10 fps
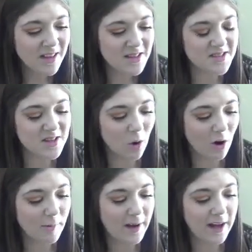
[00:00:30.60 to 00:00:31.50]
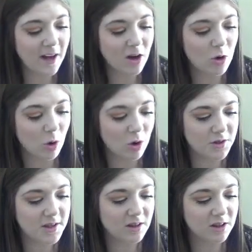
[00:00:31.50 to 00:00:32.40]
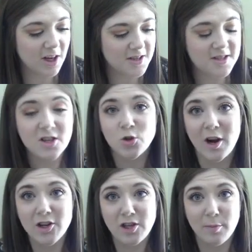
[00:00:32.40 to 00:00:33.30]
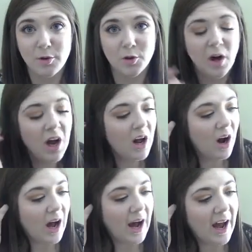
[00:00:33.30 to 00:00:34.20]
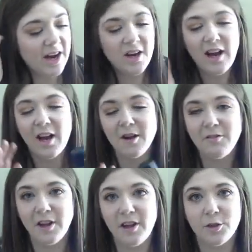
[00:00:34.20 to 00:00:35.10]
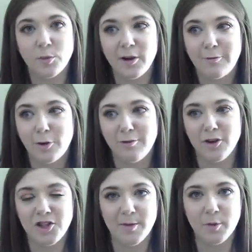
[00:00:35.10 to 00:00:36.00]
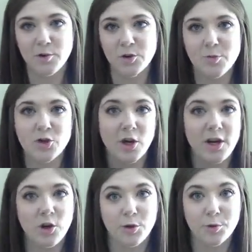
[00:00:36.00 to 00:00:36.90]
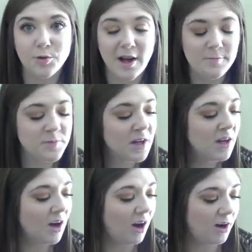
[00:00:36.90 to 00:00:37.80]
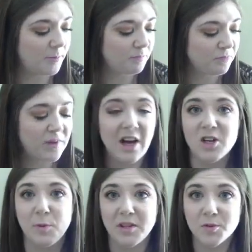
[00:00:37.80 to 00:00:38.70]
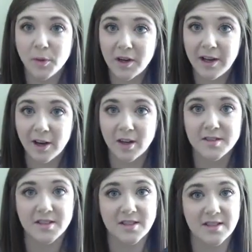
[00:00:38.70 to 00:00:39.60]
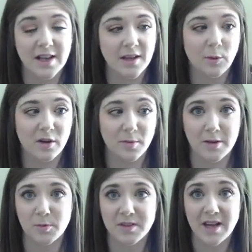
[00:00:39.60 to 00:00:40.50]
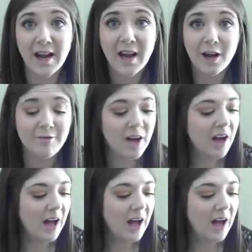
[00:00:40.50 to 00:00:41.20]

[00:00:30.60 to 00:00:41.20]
This is the Oribe Gold Lust Dry Shampoo. I have like three or four different shampoos, so I'm just trying to go through them. Um, I just put this one in here because this is, I think, one of the best ones I have.